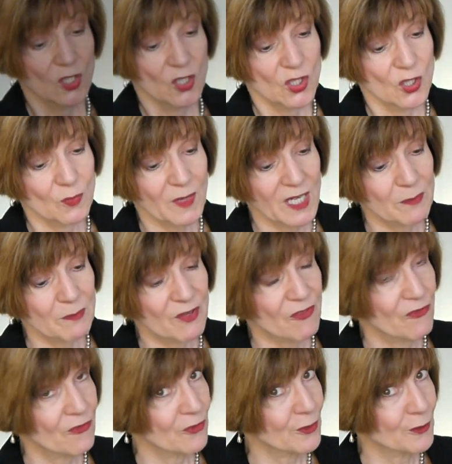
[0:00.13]
You might be
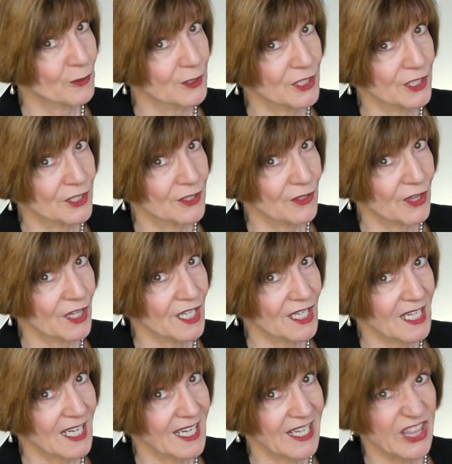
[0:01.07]
fooled into
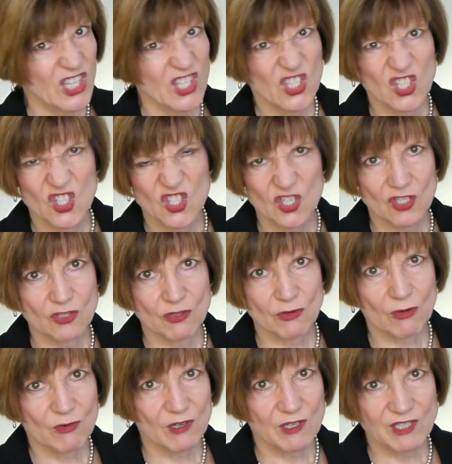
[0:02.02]
thinking this is just your
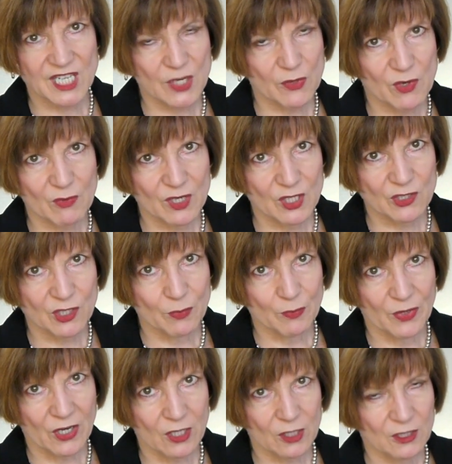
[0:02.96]
ordinary rigid
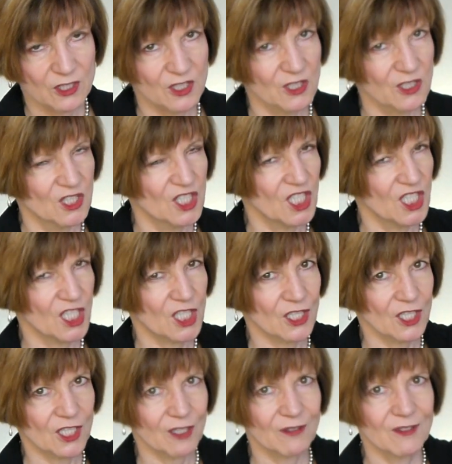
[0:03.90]
box.
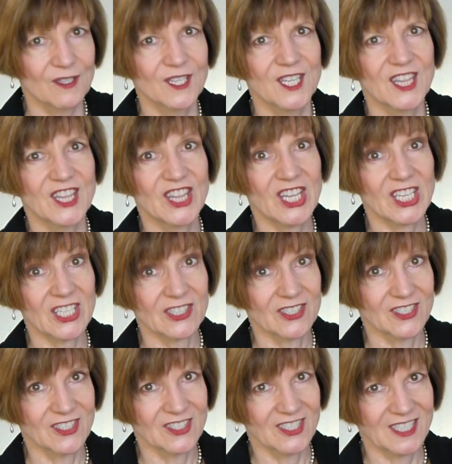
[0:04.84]
No.
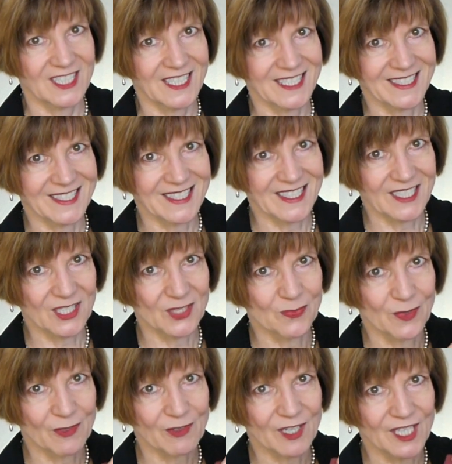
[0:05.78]
This is an
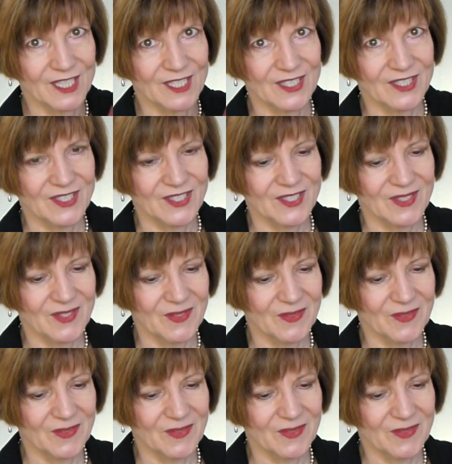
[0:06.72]
experience.